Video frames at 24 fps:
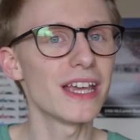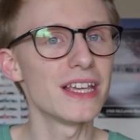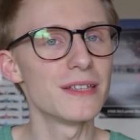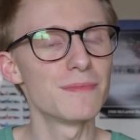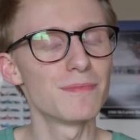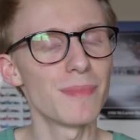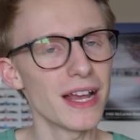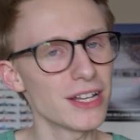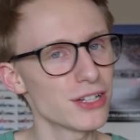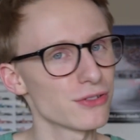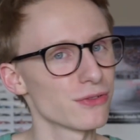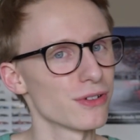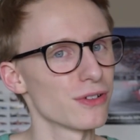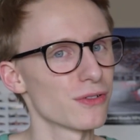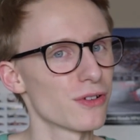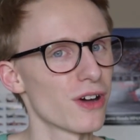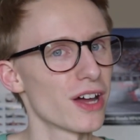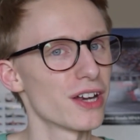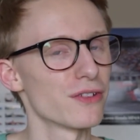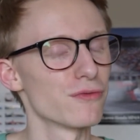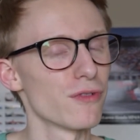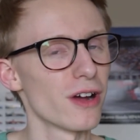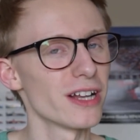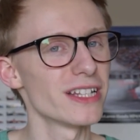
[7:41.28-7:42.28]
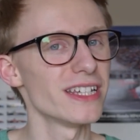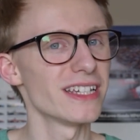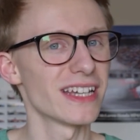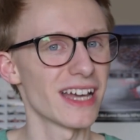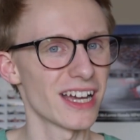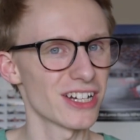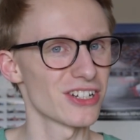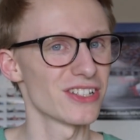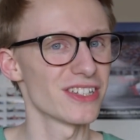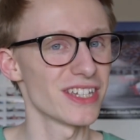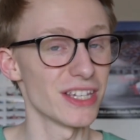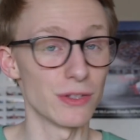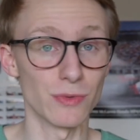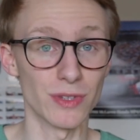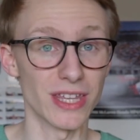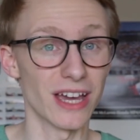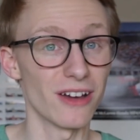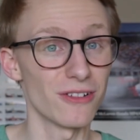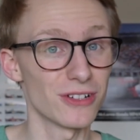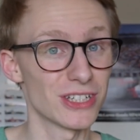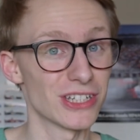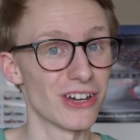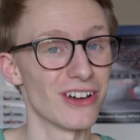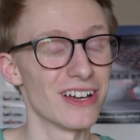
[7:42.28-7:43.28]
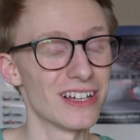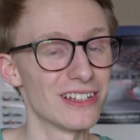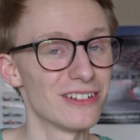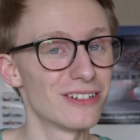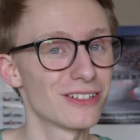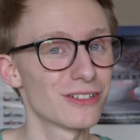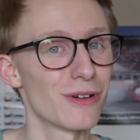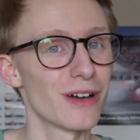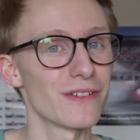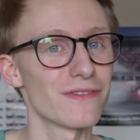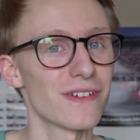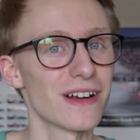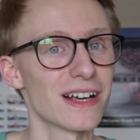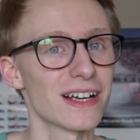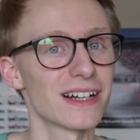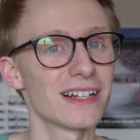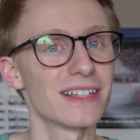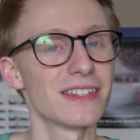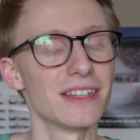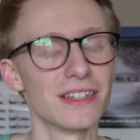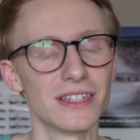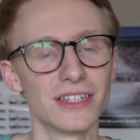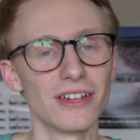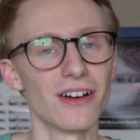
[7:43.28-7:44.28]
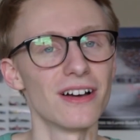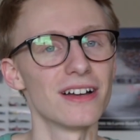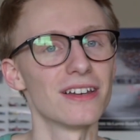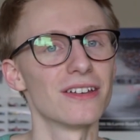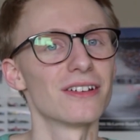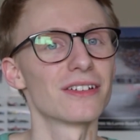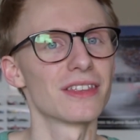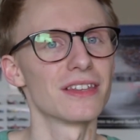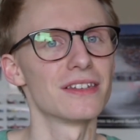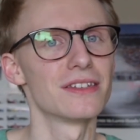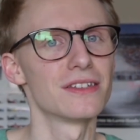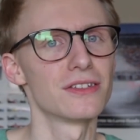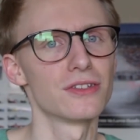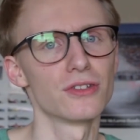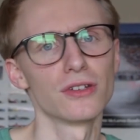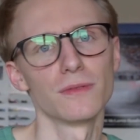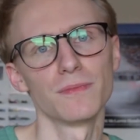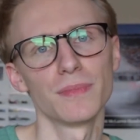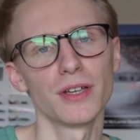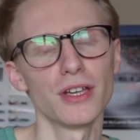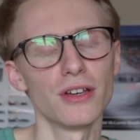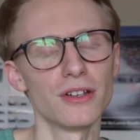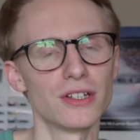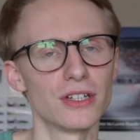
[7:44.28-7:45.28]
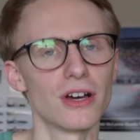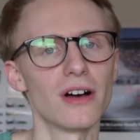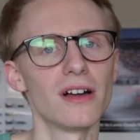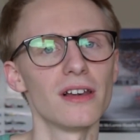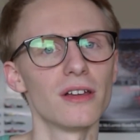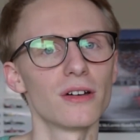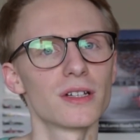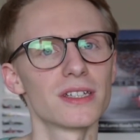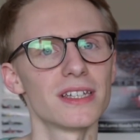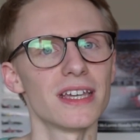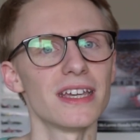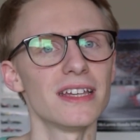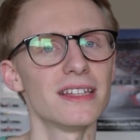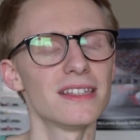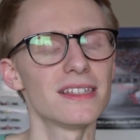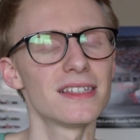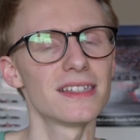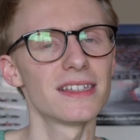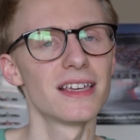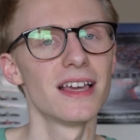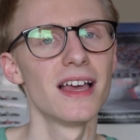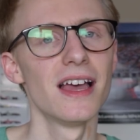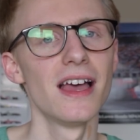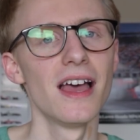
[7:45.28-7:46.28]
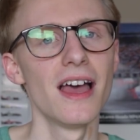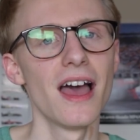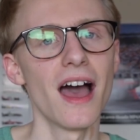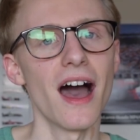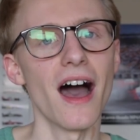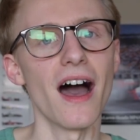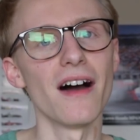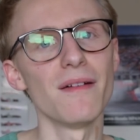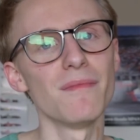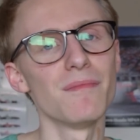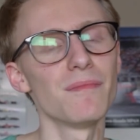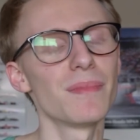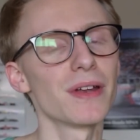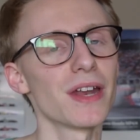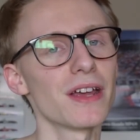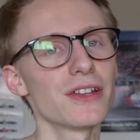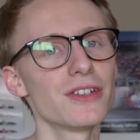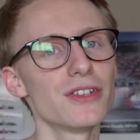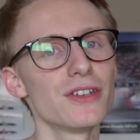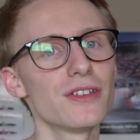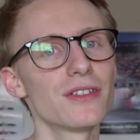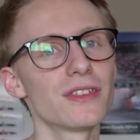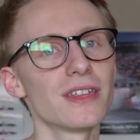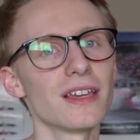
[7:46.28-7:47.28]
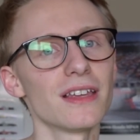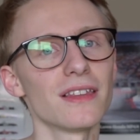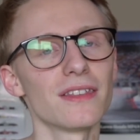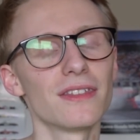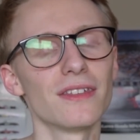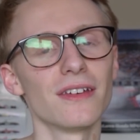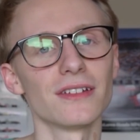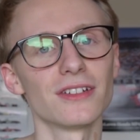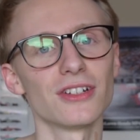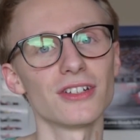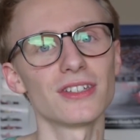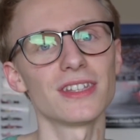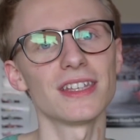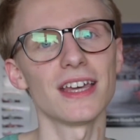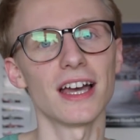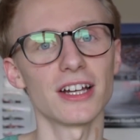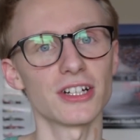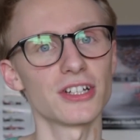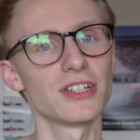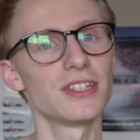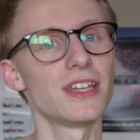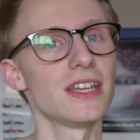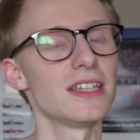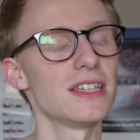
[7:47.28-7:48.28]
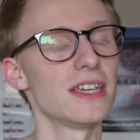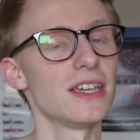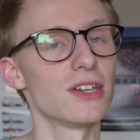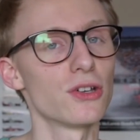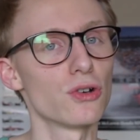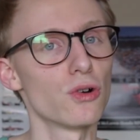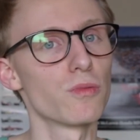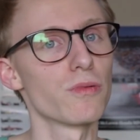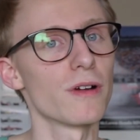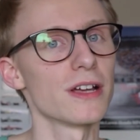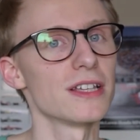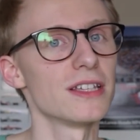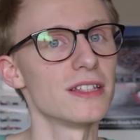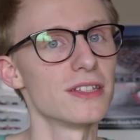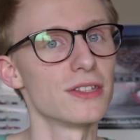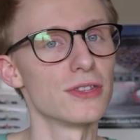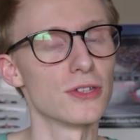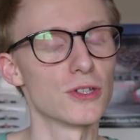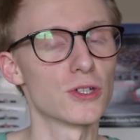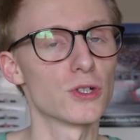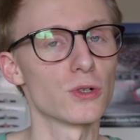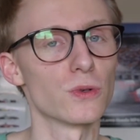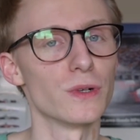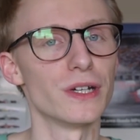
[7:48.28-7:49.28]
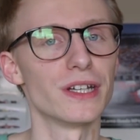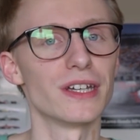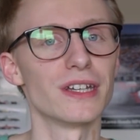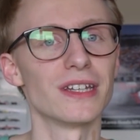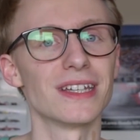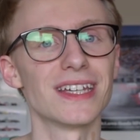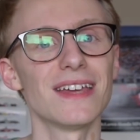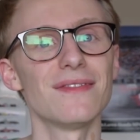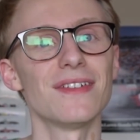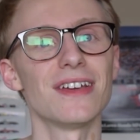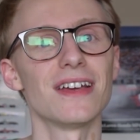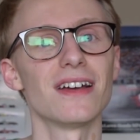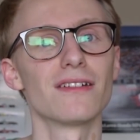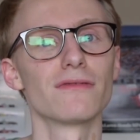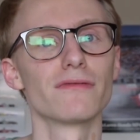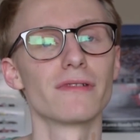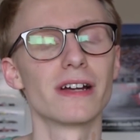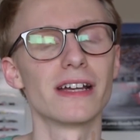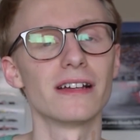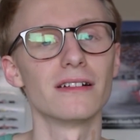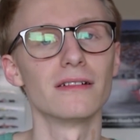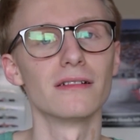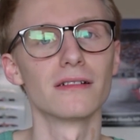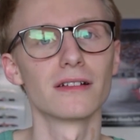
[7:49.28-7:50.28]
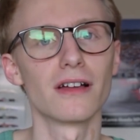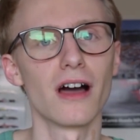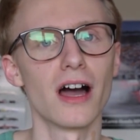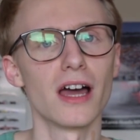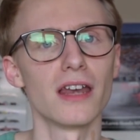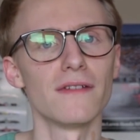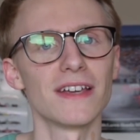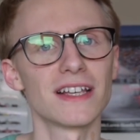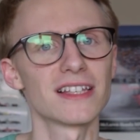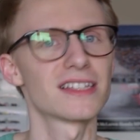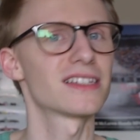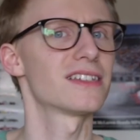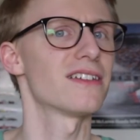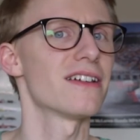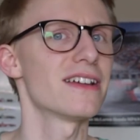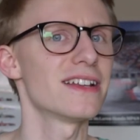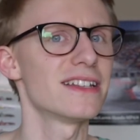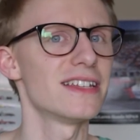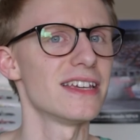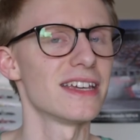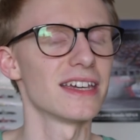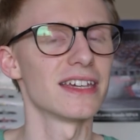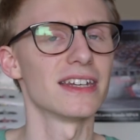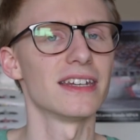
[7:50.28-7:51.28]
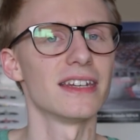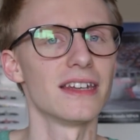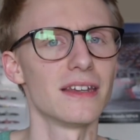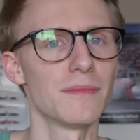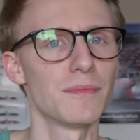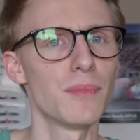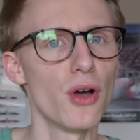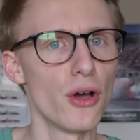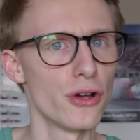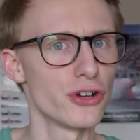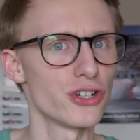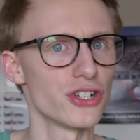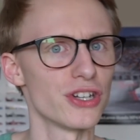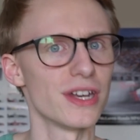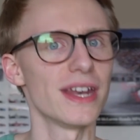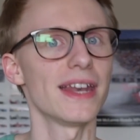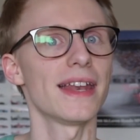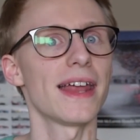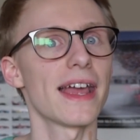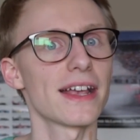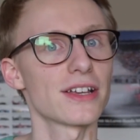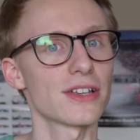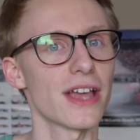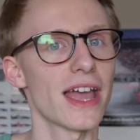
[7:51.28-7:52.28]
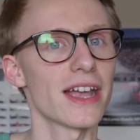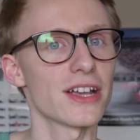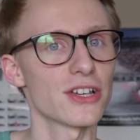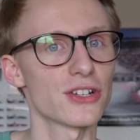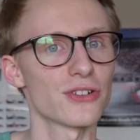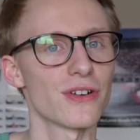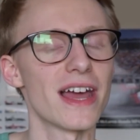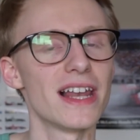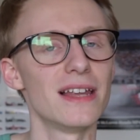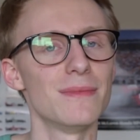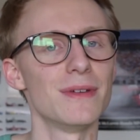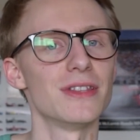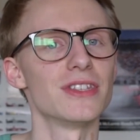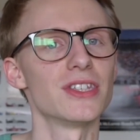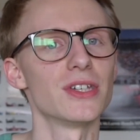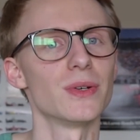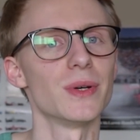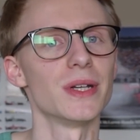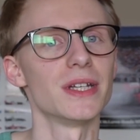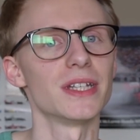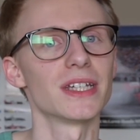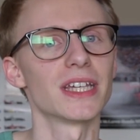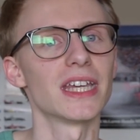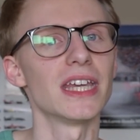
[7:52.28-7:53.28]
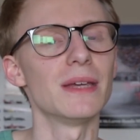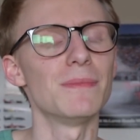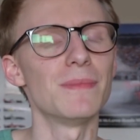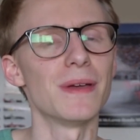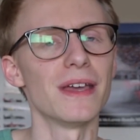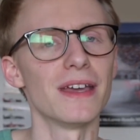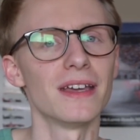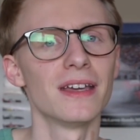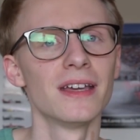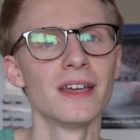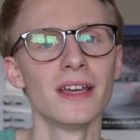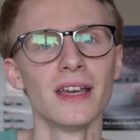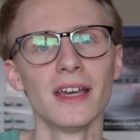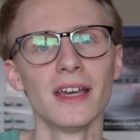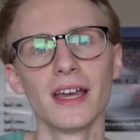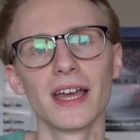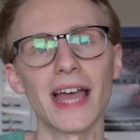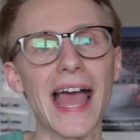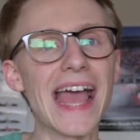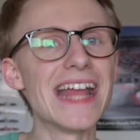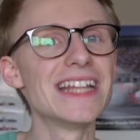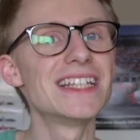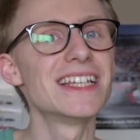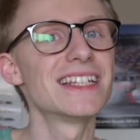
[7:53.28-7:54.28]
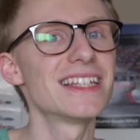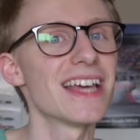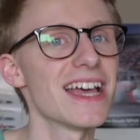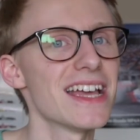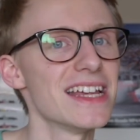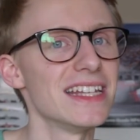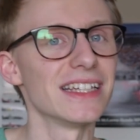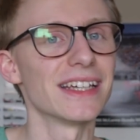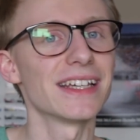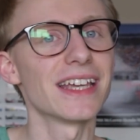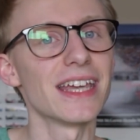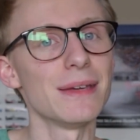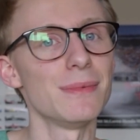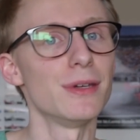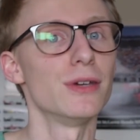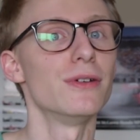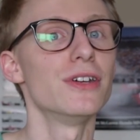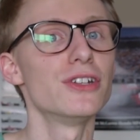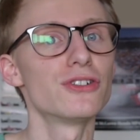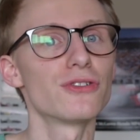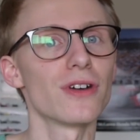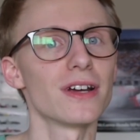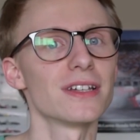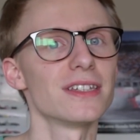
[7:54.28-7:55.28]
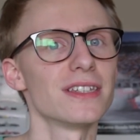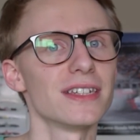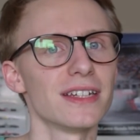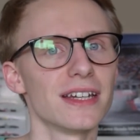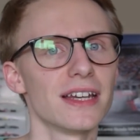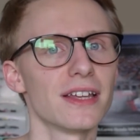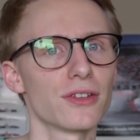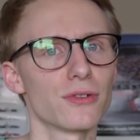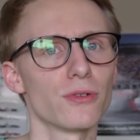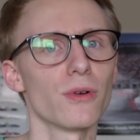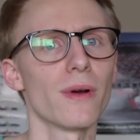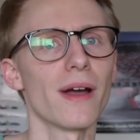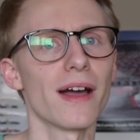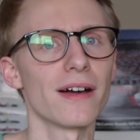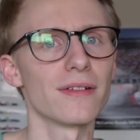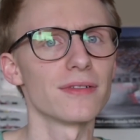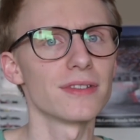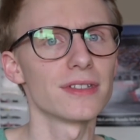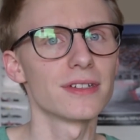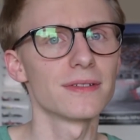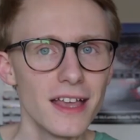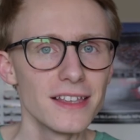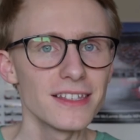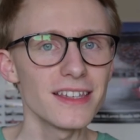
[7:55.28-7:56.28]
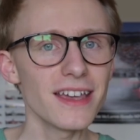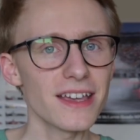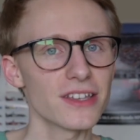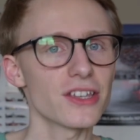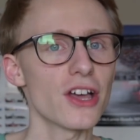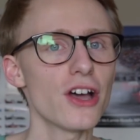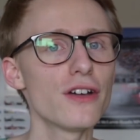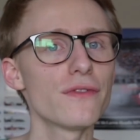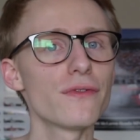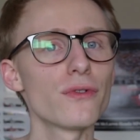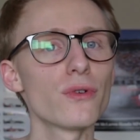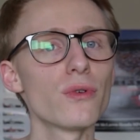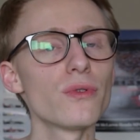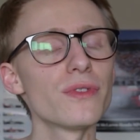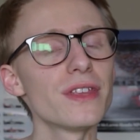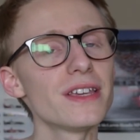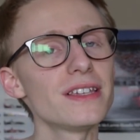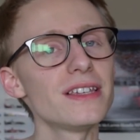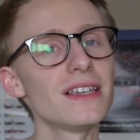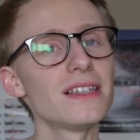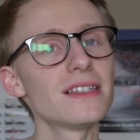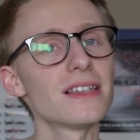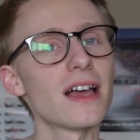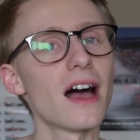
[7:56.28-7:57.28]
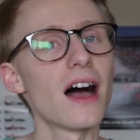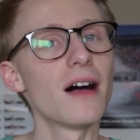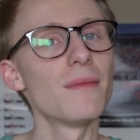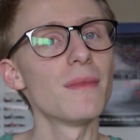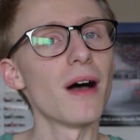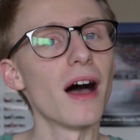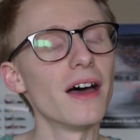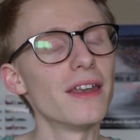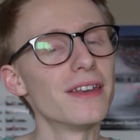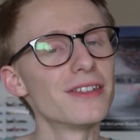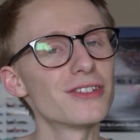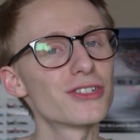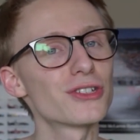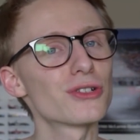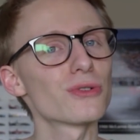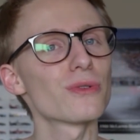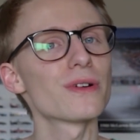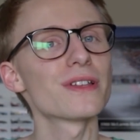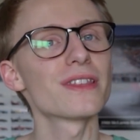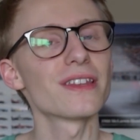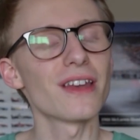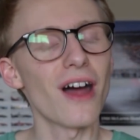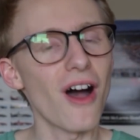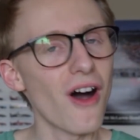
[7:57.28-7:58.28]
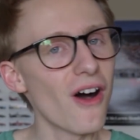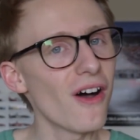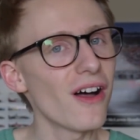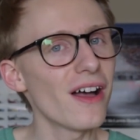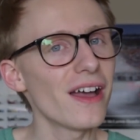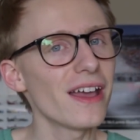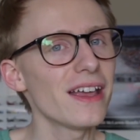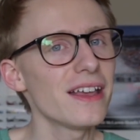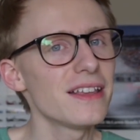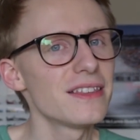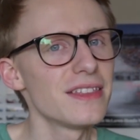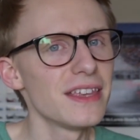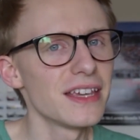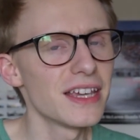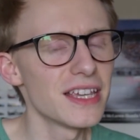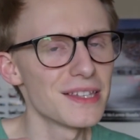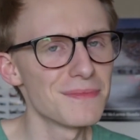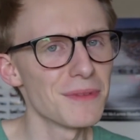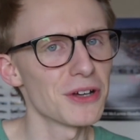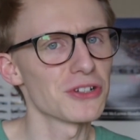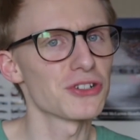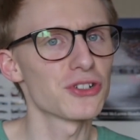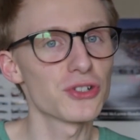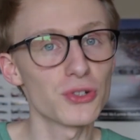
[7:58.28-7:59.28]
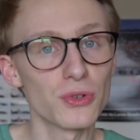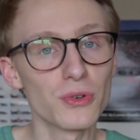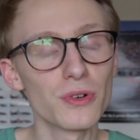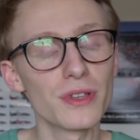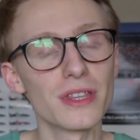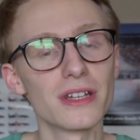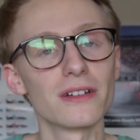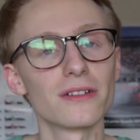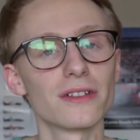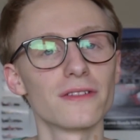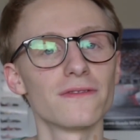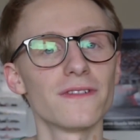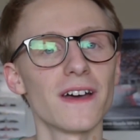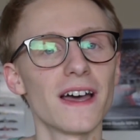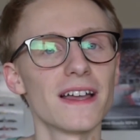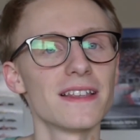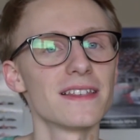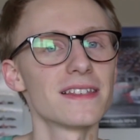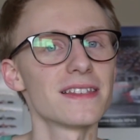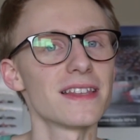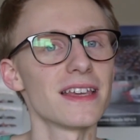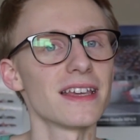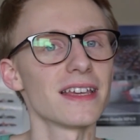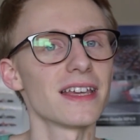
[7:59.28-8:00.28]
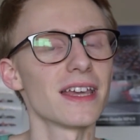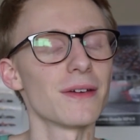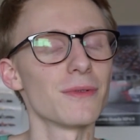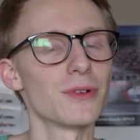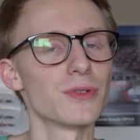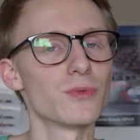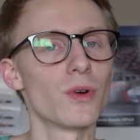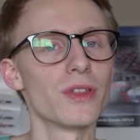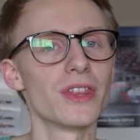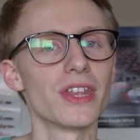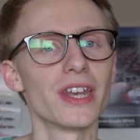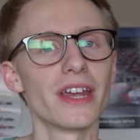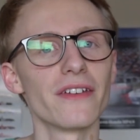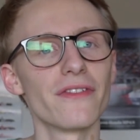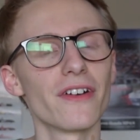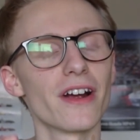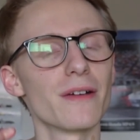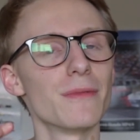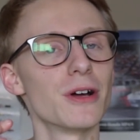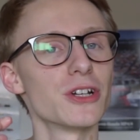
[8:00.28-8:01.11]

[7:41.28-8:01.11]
better at kind of writing action scenes without dialogue, quite frankly, than dialogue, the sort of pure dialogue scenes. But I do think that just the action scenes he incorporates into the story can give it a real kind of exciting and push and an extra element to it to keep it entertaining and keep you interested in it throughout. So yes, overall, this is a story that I think is much stronger than a lot of fans think. It was one that I very